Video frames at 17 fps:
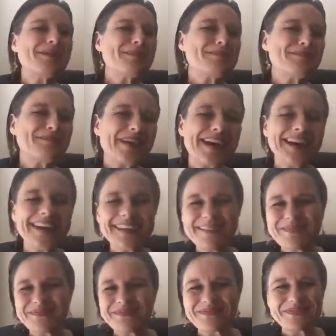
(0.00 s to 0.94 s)
But
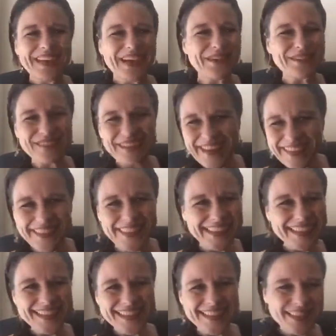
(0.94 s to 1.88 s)
I read
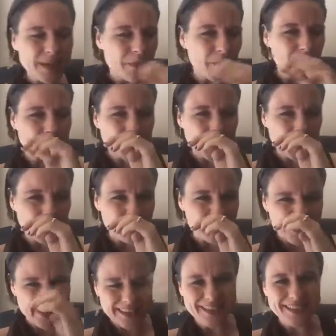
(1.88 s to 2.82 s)
this in some obscure
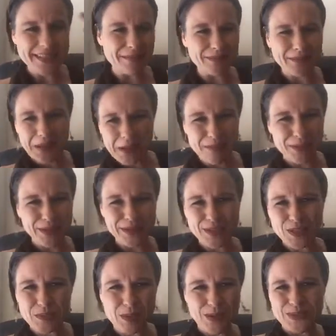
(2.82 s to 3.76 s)
book in some library in a
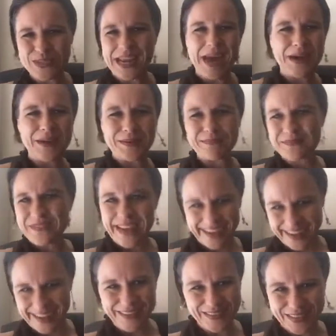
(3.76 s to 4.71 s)
small town
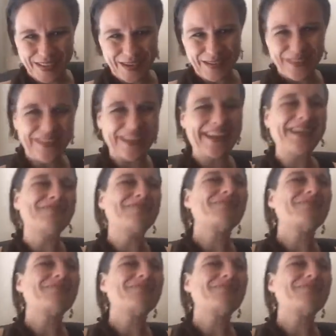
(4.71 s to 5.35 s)
decades ago, all right?